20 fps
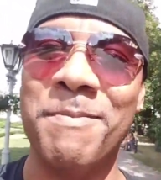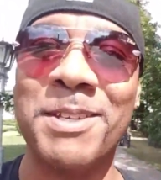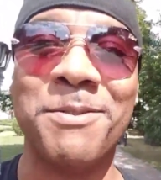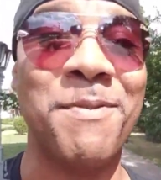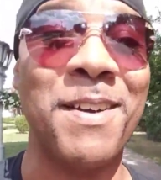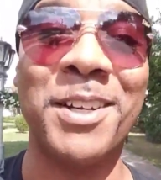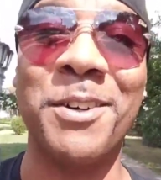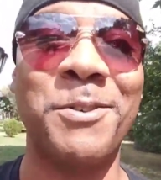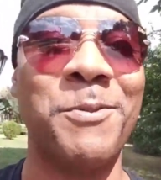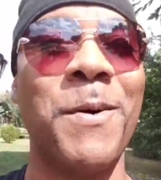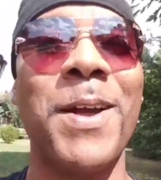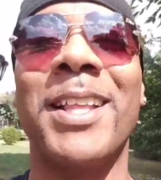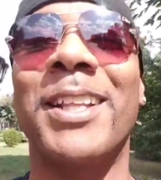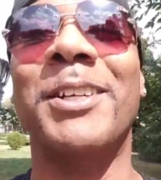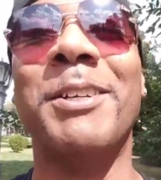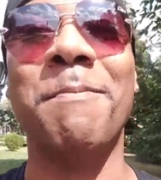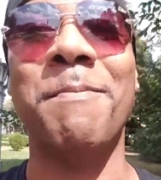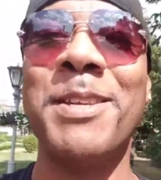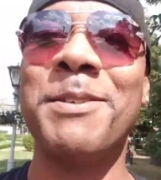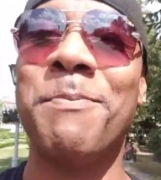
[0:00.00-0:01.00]
Miss
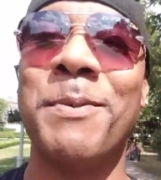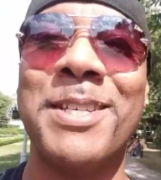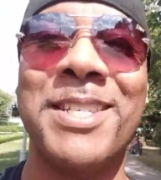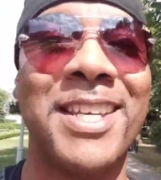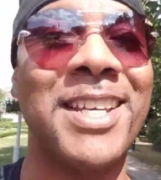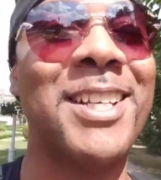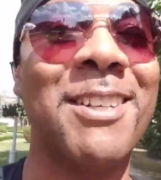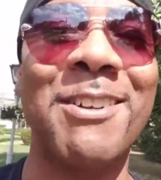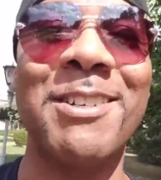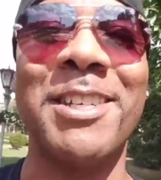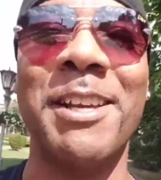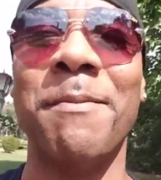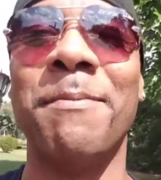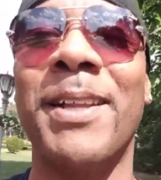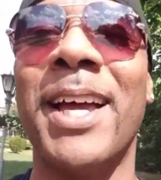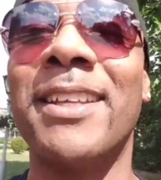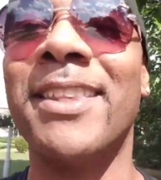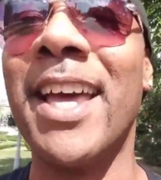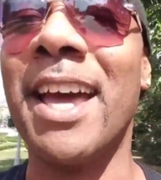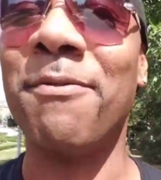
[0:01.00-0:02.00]
Venezuela or Miss Brazil or
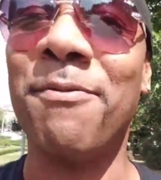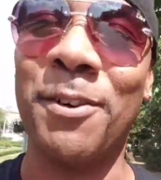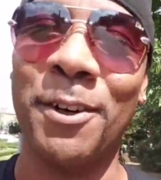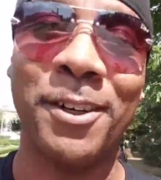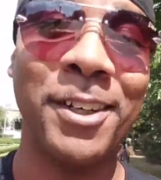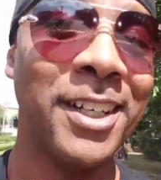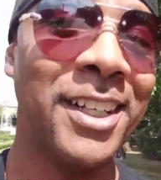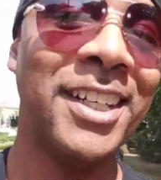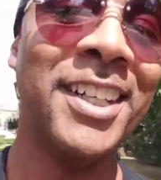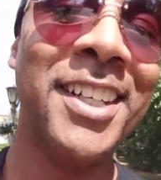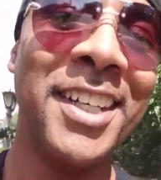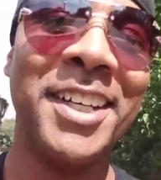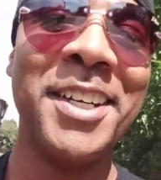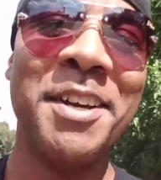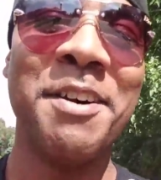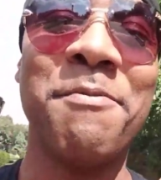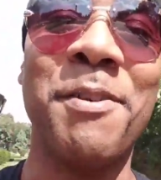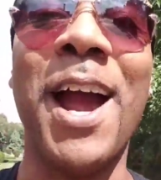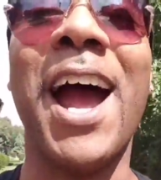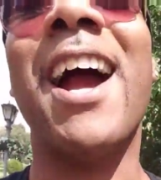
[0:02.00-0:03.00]
something like that for
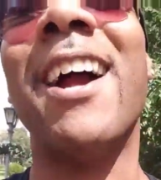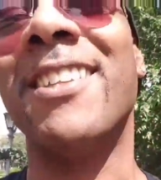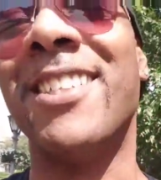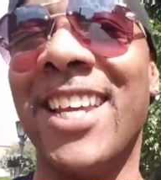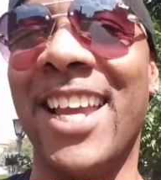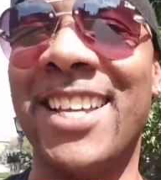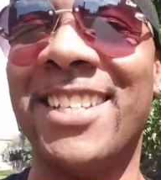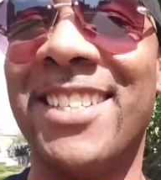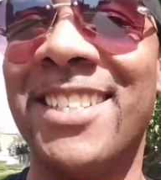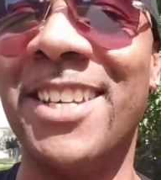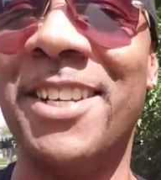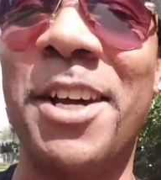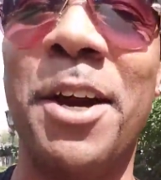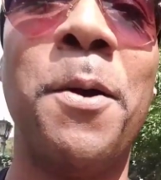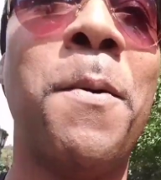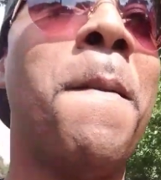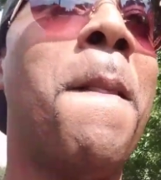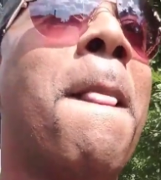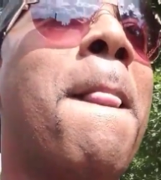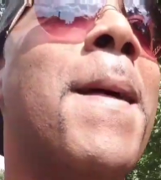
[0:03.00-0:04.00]
our taste, you
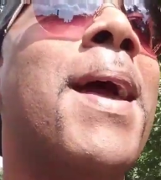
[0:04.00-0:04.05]
know.